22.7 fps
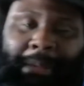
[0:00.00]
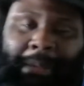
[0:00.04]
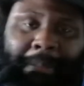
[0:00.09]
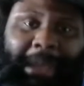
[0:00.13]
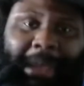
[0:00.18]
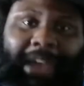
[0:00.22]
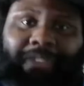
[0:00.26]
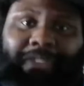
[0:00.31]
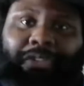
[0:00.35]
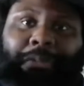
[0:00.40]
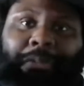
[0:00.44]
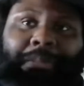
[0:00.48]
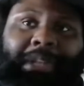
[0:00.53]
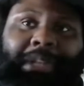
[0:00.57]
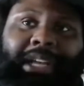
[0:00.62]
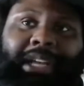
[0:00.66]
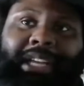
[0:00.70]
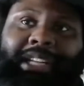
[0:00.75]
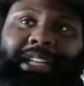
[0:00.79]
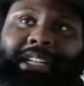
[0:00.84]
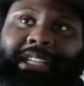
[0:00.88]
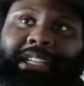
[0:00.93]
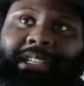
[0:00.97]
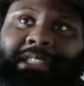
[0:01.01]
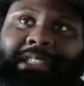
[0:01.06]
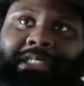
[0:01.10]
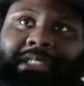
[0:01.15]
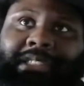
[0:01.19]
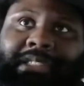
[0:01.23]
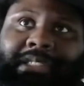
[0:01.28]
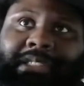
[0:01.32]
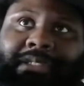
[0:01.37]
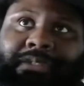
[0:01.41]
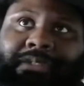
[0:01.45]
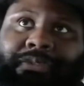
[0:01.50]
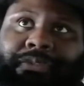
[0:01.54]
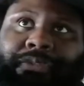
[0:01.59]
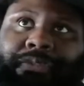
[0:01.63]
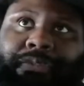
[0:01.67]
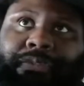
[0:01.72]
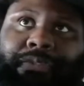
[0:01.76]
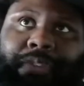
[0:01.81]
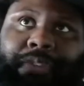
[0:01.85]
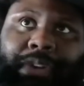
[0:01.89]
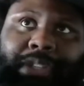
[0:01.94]
Back 4 Blood
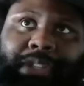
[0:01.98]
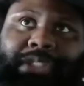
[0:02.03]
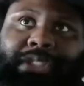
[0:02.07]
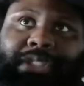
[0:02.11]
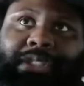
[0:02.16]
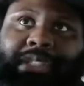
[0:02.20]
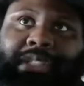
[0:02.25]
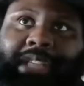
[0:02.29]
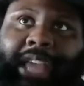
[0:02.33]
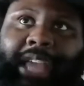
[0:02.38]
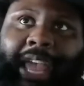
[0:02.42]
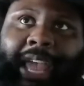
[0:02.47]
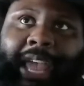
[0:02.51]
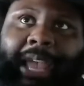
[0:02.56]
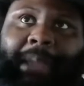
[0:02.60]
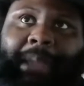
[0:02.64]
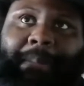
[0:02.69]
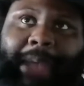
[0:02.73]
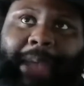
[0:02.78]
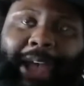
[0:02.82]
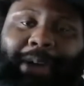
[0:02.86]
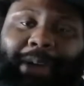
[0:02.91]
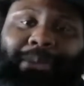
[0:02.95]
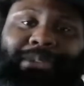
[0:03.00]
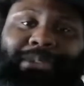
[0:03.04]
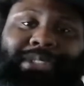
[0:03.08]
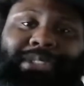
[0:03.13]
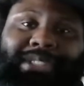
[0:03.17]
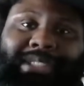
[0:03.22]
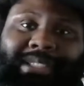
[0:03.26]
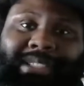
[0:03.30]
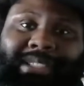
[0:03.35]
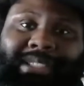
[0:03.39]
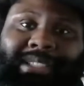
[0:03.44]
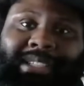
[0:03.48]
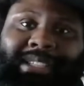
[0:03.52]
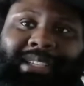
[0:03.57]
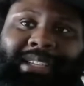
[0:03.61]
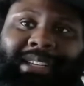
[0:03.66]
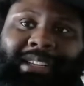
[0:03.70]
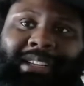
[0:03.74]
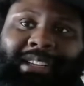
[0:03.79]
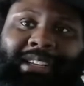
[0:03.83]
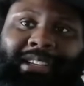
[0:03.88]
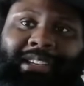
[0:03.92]
first came out.
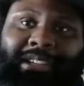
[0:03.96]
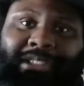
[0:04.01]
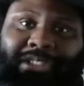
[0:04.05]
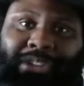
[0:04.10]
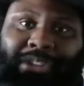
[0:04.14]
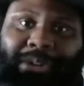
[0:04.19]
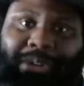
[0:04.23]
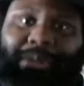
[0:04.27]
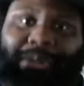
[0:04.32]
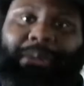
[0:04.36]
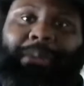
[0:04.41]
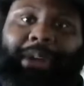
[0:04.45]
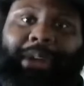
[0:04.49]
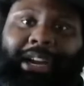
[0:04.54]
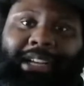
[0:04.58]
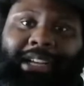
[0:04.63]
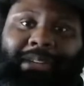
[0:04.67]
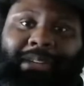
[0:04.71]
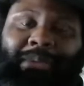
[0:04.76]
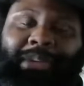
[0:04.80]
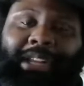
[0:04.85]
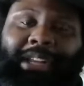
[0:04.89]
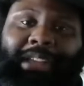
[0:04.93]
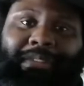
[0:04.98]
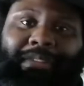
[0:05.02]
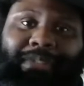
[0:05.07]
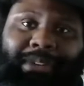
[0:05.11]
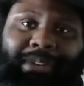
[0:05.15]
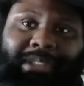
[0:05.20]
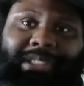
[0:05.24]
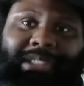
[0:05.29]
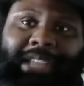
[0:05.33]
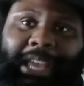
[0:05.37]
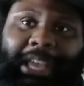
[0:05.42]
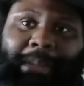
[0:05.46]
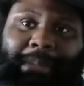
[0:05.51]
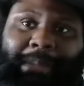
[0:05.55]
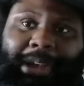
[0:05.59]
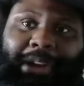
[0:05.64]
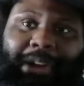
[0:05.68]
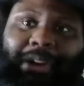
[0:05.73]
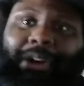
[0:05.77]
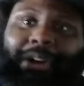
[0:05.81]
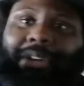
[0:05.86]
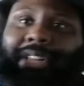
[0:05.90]
Turtle Rock, when they first came
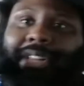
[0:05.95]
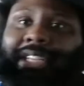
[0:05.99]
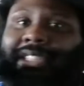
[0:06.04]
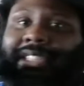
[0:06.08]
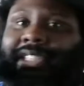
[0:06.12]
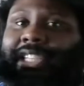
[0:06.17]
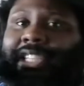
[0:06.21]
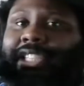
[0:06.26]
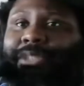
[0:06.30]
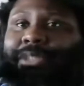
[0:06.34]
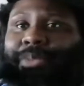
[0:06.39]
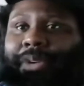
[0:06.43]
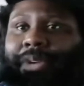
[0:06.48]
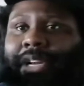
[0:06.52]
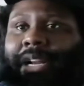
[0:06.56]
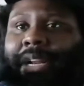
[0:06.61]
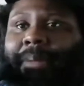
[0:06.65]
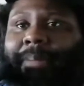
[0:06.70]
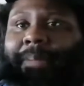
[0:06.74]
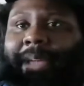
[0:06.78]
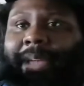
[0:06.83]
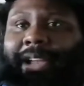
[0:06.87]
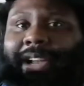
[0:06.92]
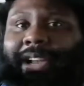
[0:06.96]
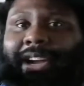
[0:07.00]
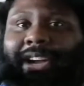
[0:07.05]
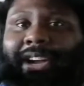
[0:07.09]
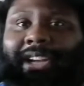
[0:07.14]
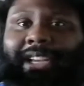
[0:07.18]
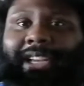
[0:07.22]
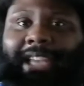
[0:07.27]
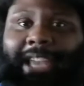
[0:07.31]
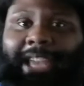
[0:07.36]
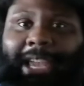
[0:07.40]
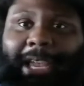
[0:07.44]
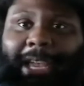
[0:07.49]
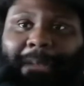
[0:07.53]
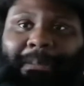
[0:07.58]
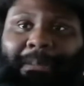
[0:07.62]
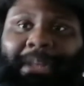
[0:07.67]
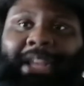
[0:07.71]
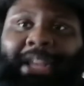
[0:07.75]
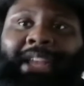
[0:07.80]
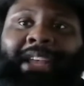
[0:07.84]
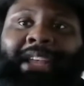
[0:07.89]
out, all they said is, we're going to make a
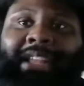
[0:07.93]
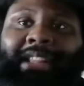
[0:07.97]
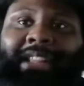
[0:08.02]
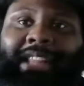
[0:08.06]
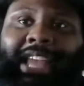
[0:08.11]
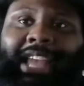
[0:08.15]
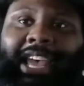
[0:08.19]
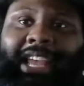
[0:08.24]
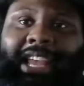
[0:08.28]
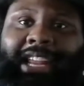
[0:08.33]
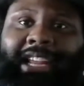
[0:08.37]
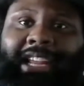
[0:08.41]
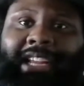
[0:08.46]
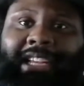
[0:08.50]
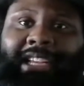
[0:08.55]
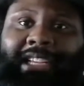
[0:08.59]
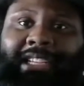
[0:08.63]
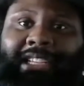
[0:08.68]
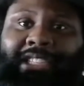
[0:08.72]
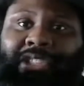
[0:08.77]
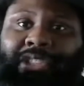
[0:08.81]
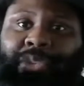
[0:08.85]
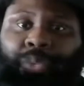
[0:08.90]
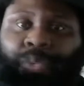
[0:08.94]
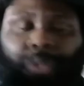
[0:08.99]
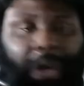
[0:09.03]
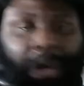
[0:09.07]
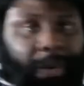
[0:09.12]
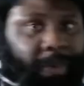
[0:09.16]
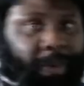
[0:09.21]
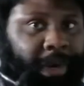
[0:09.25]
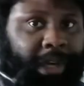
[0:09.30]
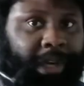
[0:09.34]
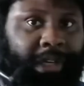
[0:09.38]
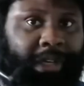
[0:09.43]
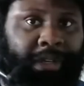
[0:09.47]
game that is what we're